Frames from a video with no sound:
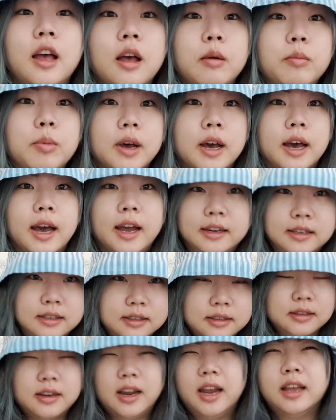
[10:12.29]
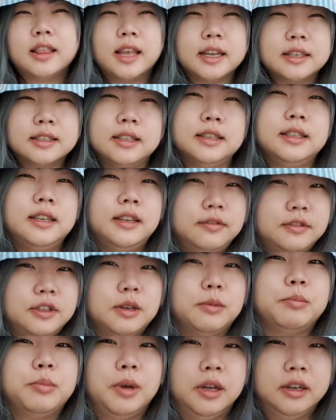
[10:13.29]
but I like to leave
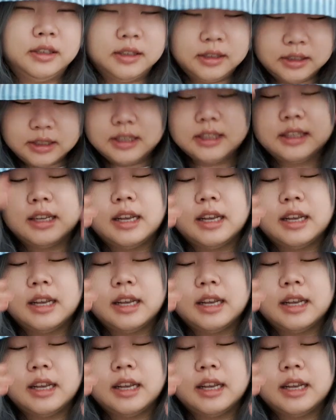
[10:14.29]
them buttoned because